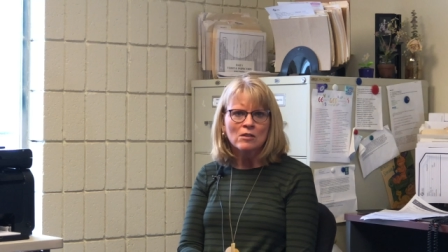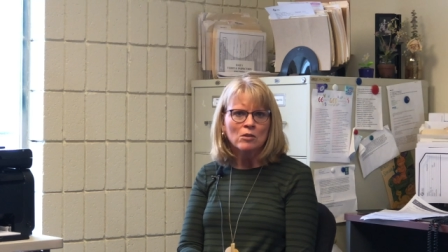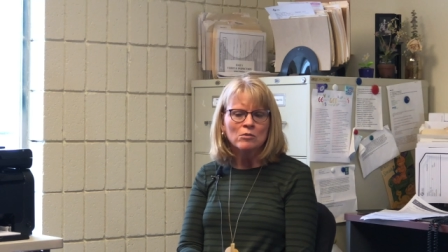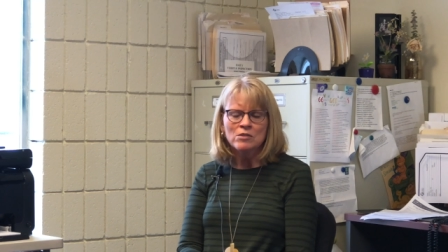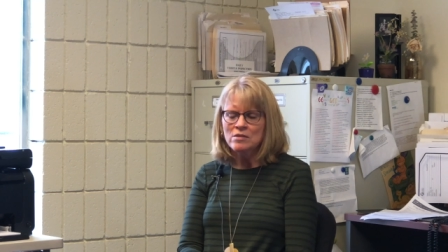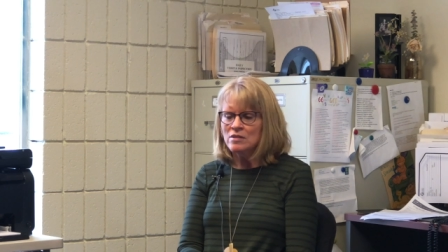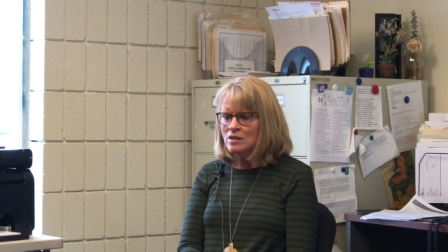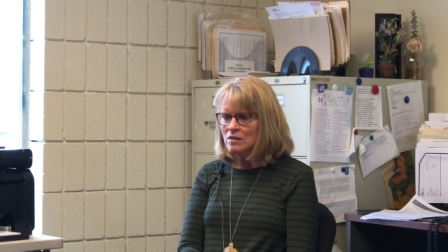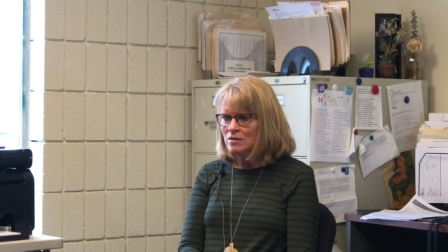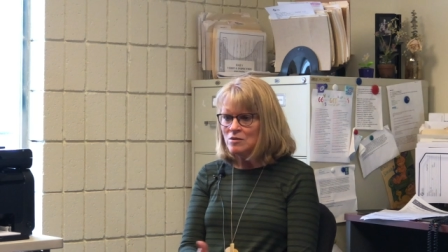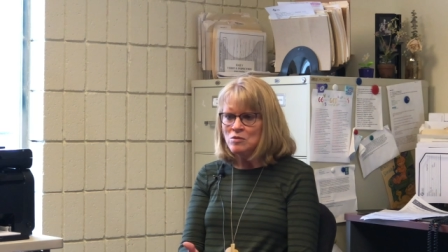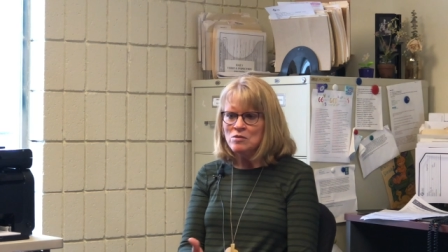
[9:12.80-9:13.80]
So just to
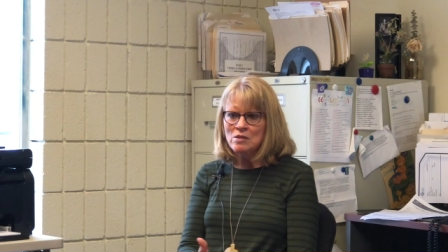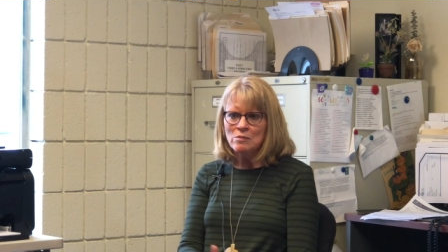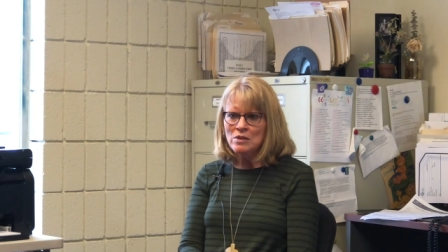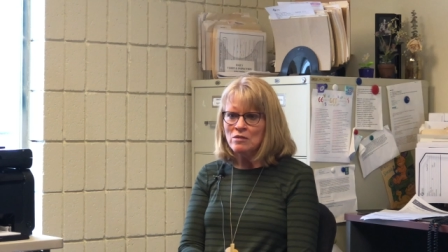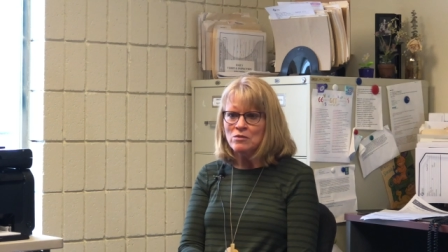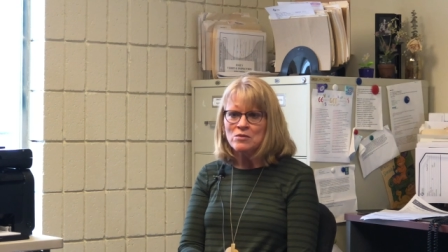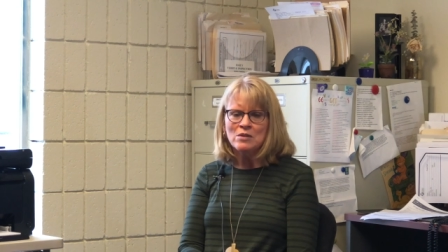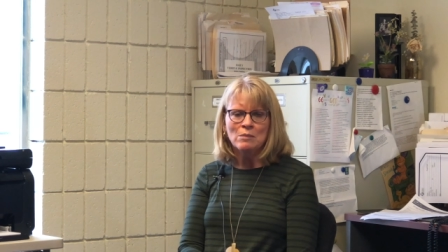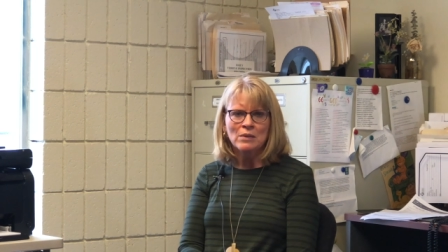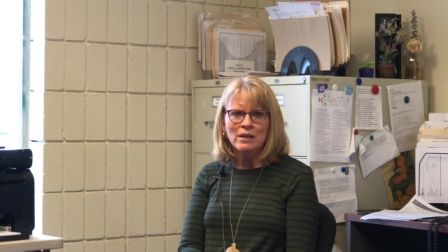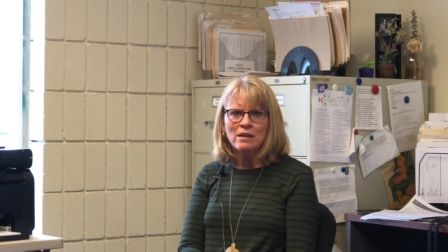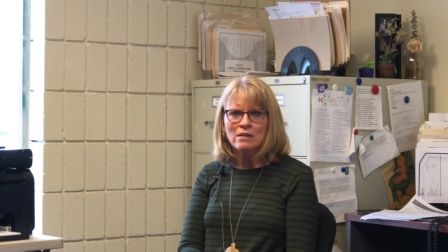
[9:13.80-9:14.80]
do something for
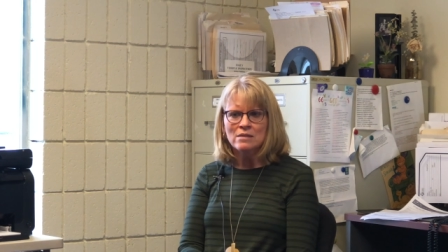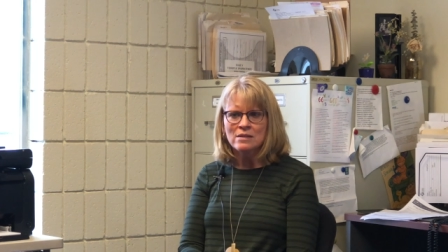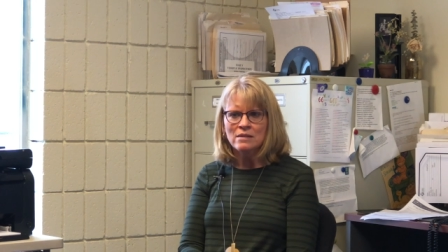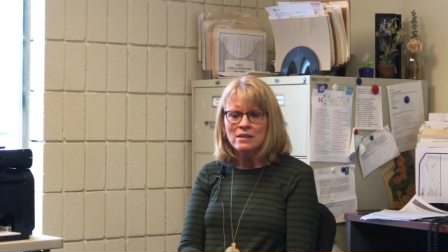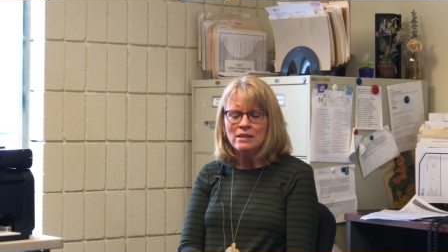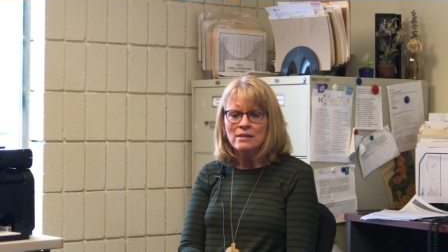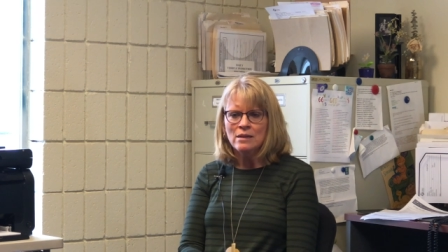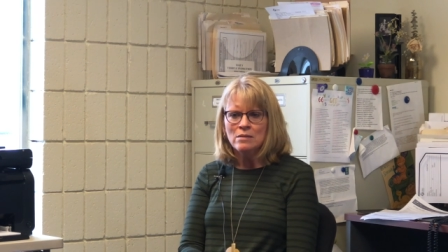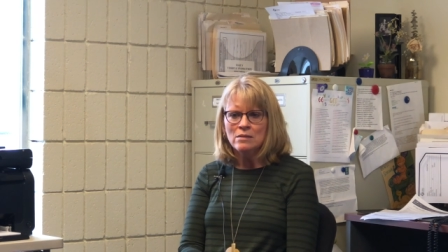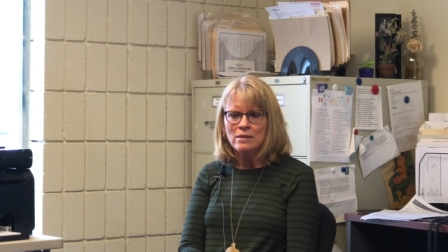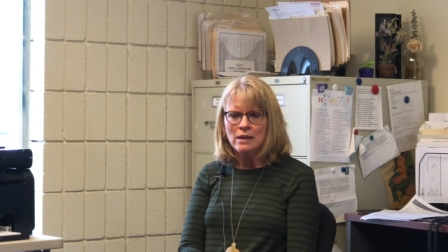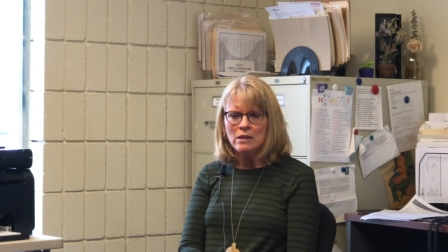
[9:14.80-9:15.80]
somebody else, I think that
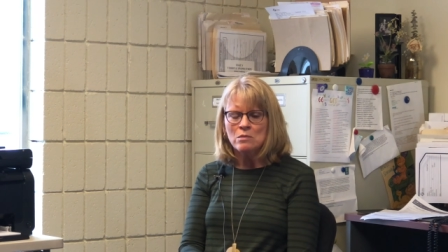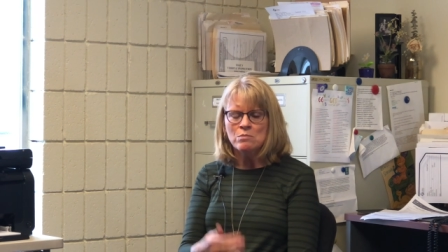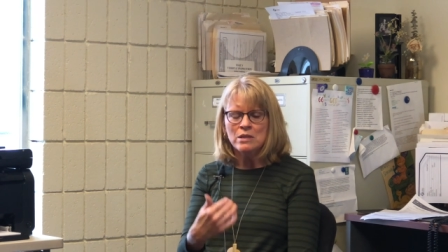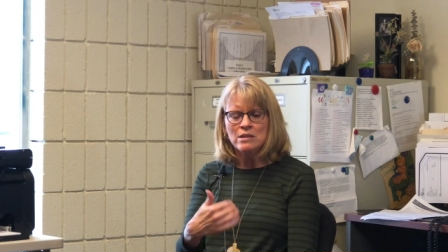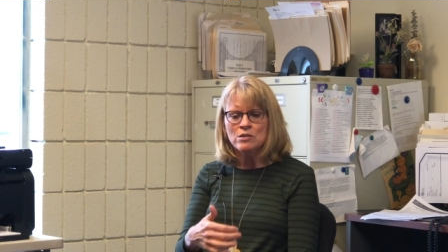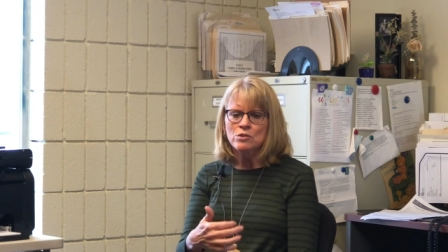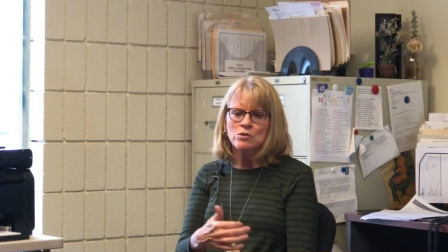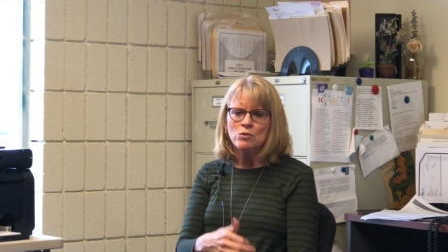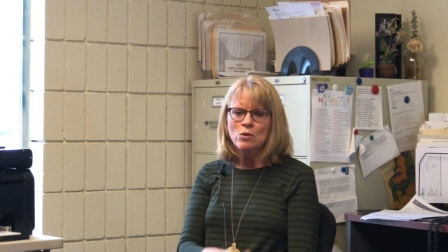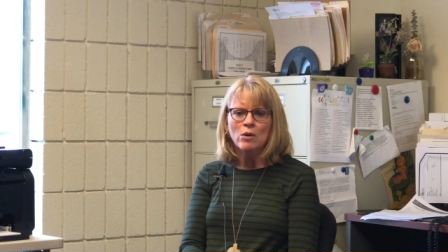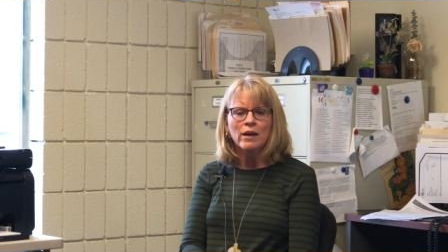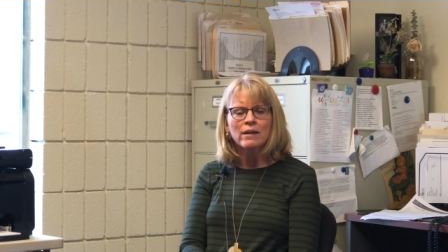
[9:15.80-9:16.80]
completes your
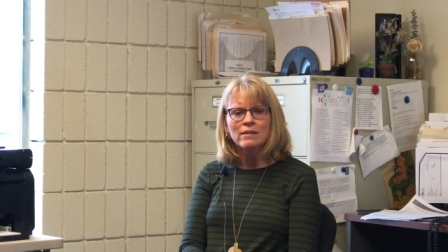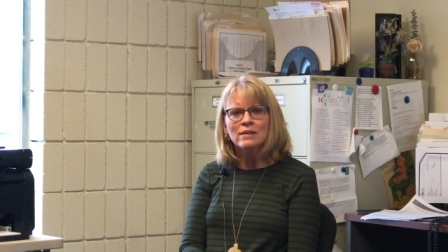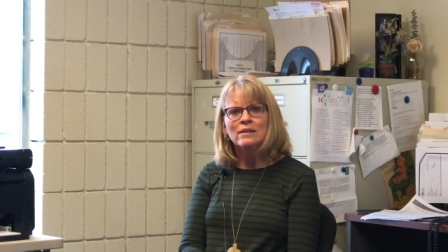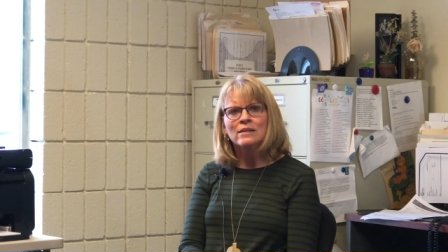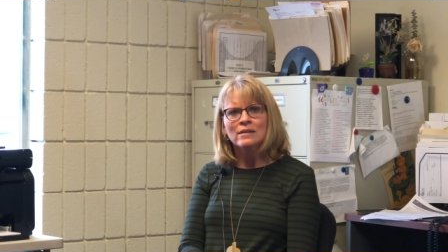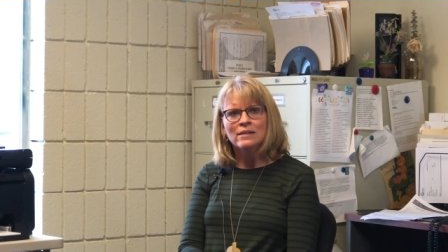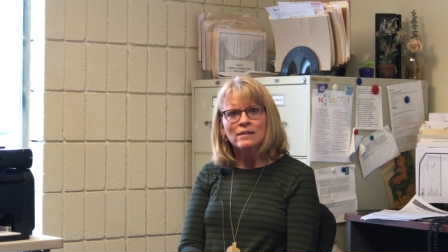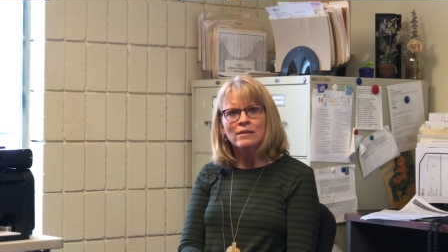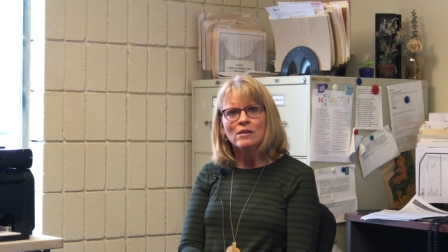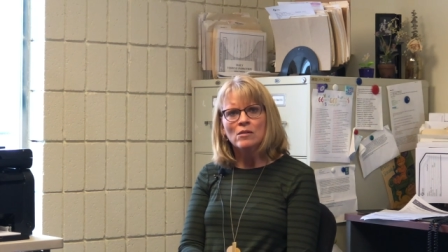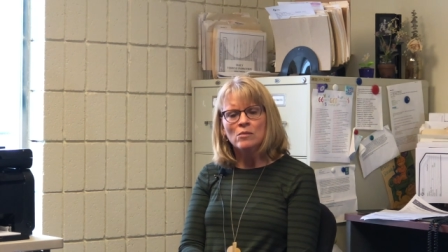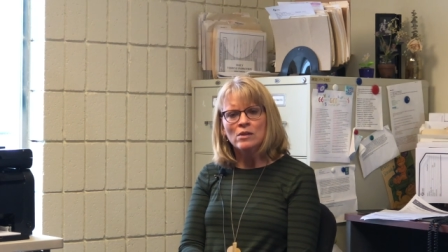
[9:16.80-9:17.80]
joy,
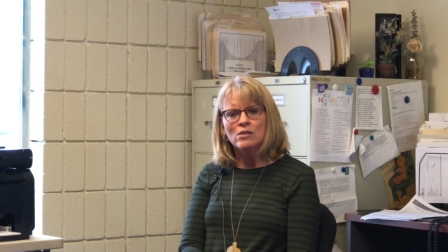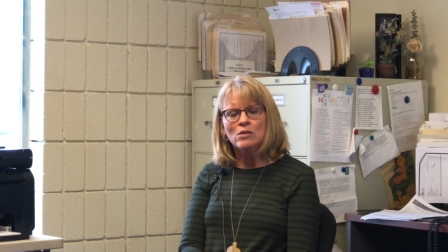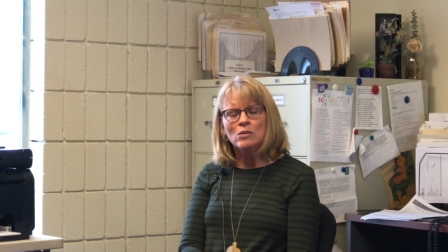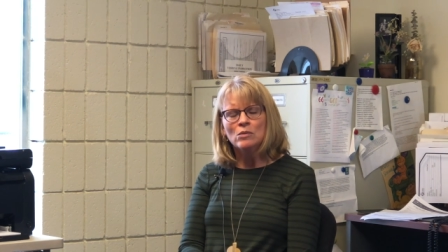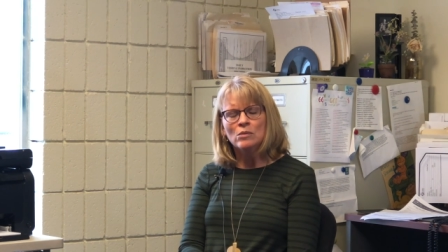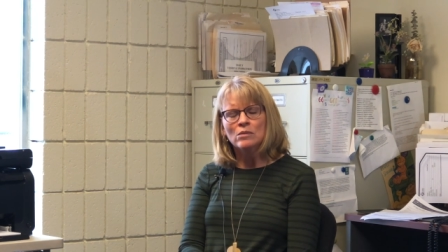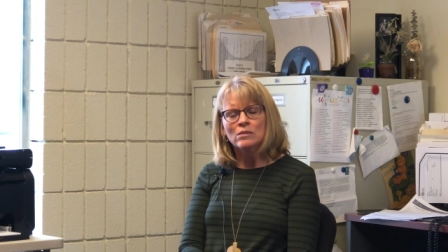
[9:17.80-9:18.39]
when you